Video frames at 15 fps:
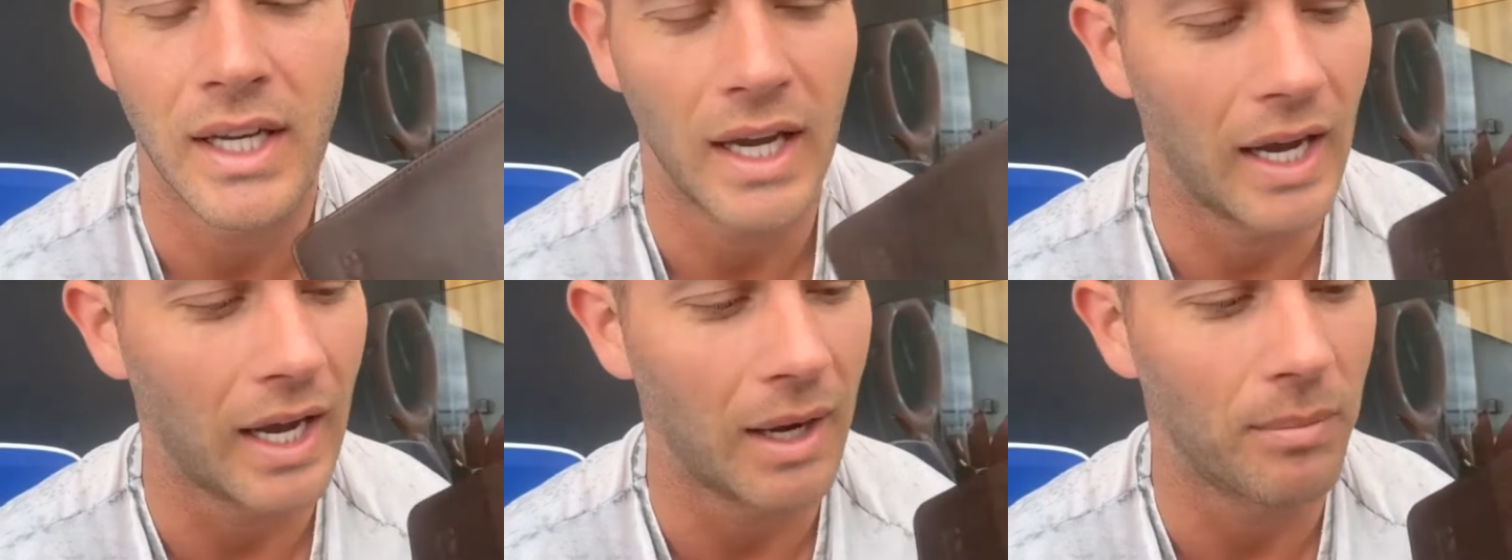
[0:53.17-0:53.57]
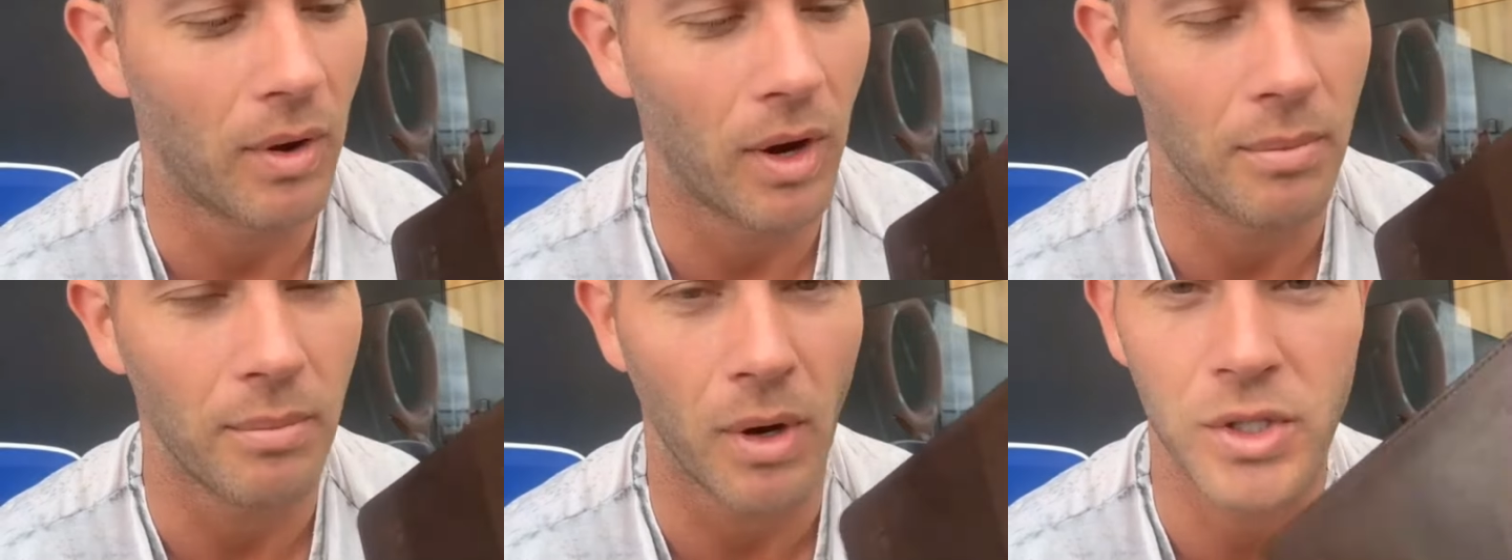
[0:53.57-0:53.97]

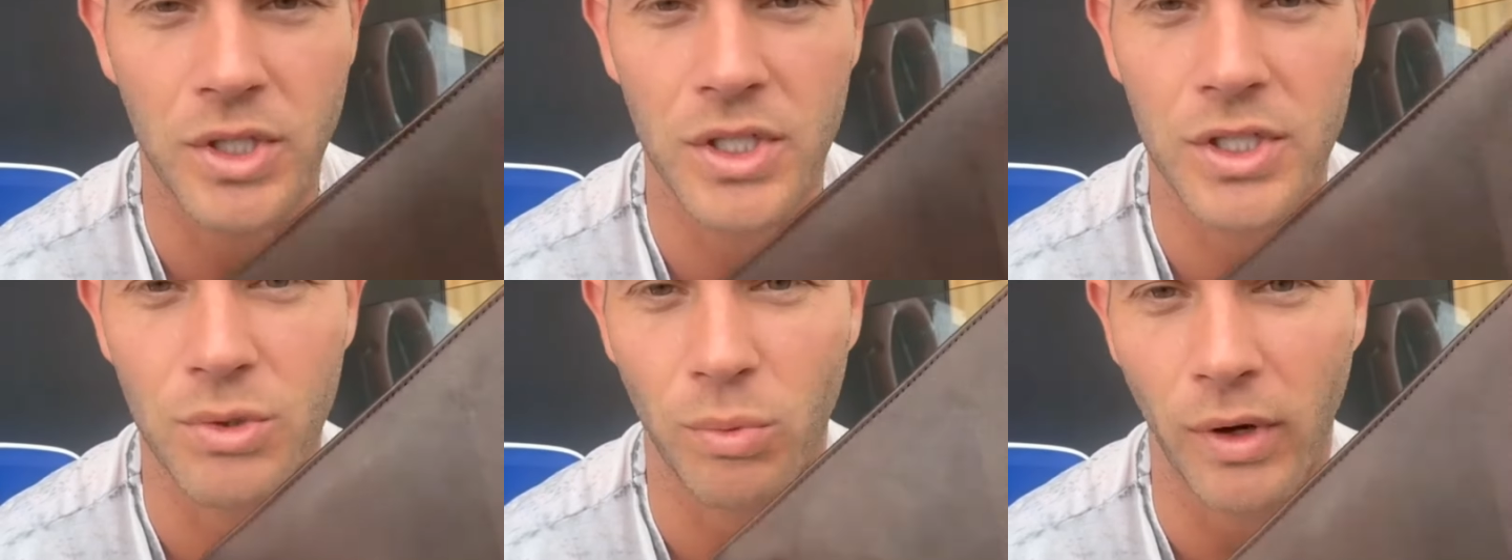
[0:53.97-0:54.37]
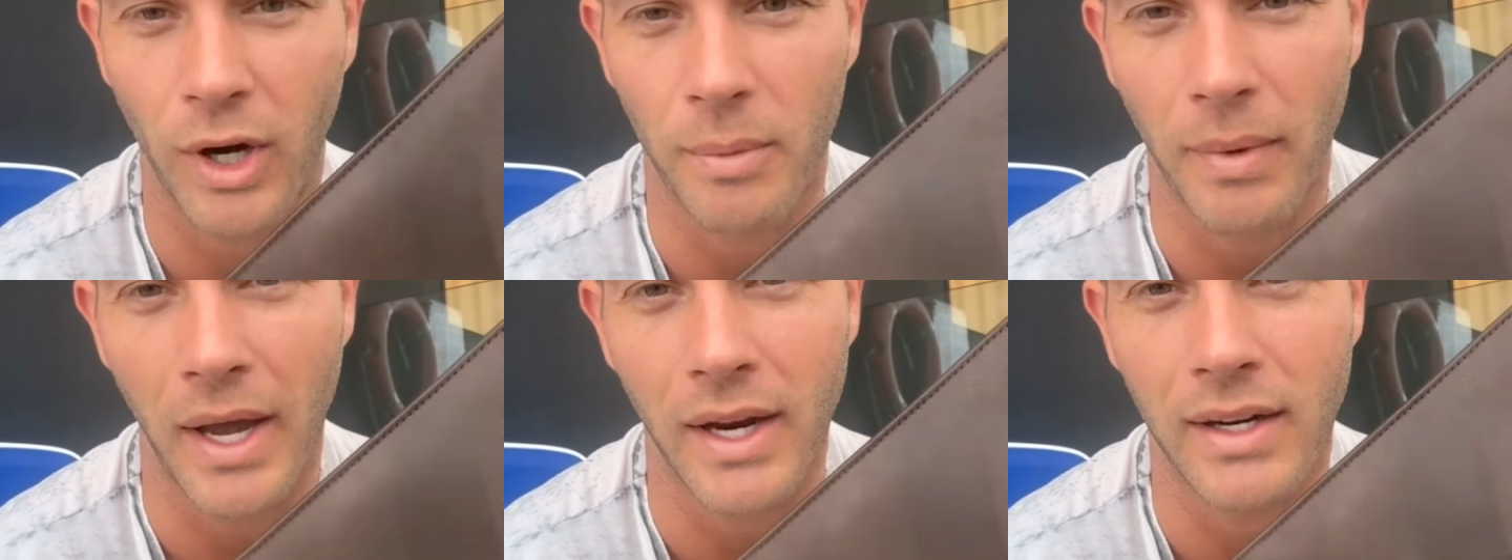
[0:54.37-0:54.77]
my emotions, where
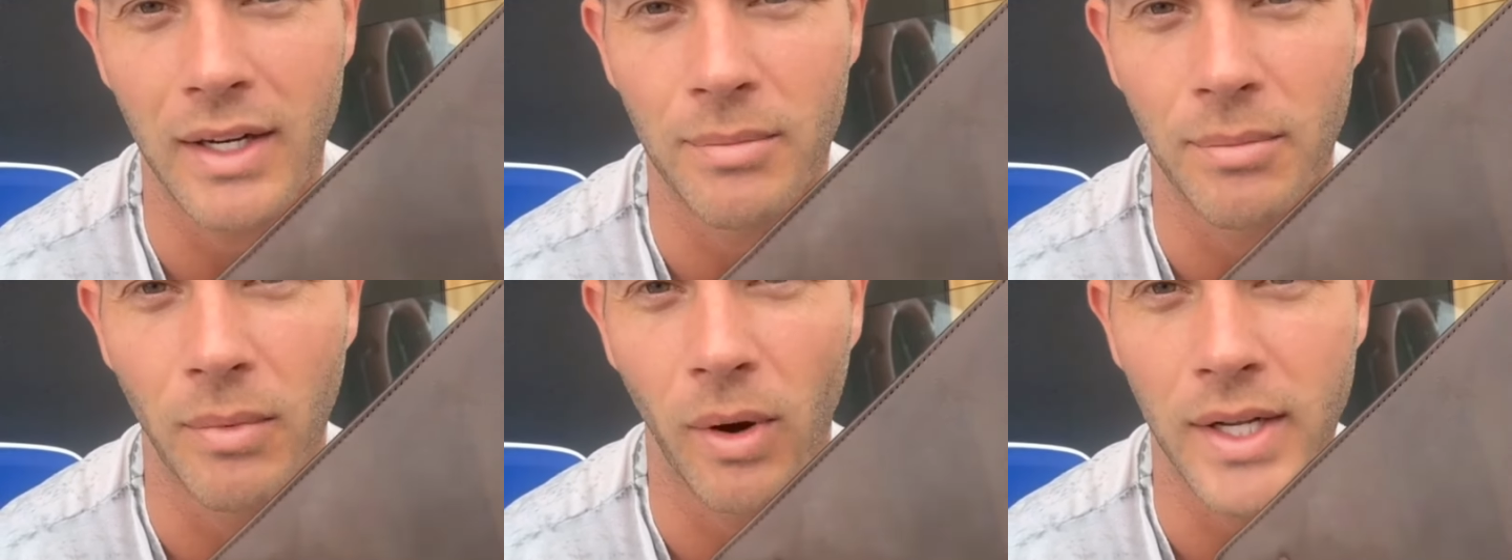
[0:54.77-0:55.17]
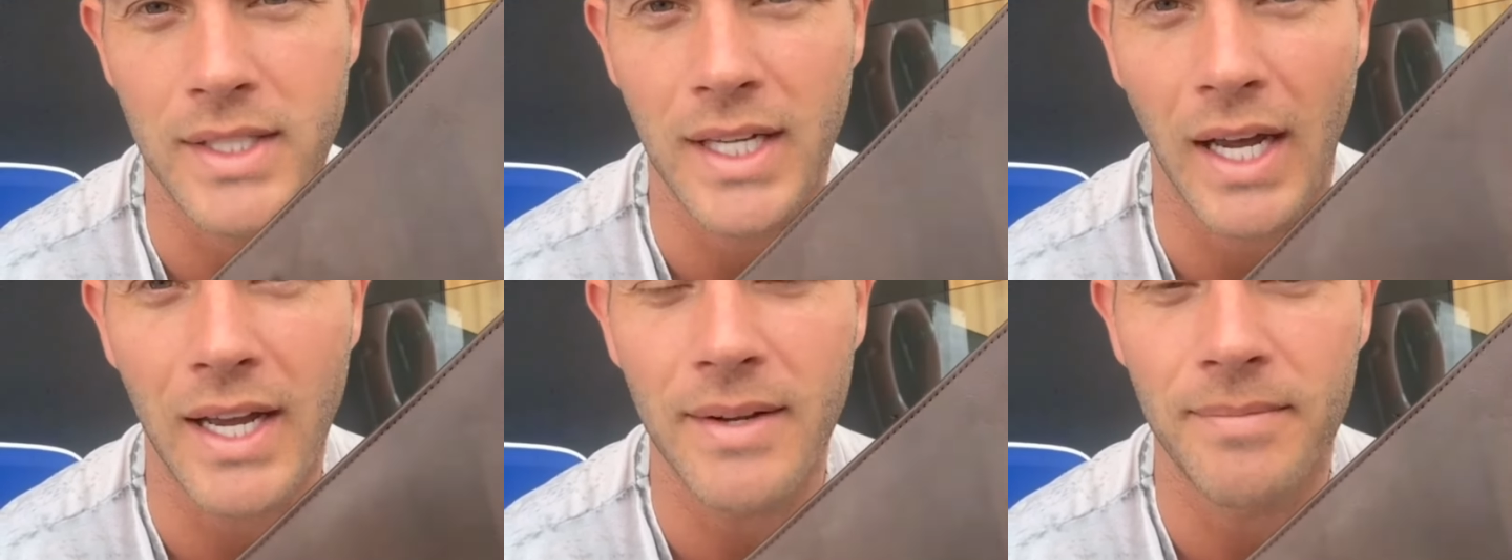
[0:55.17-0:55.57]
I'm at in my
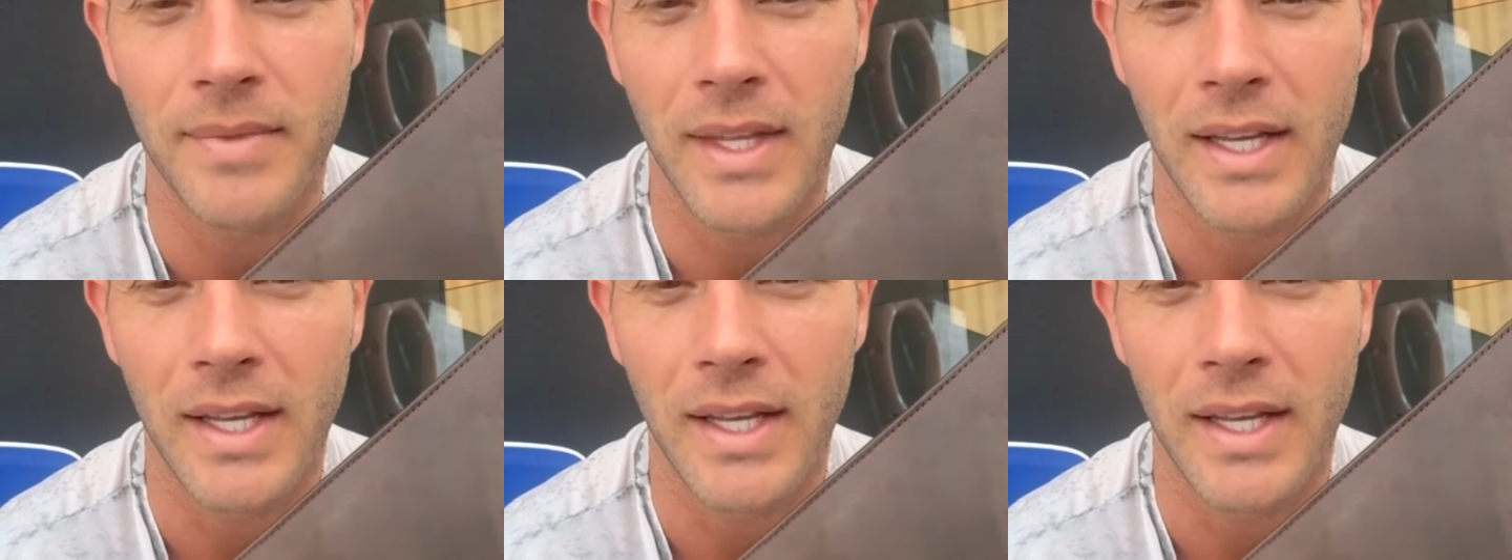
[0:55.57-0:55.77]
day.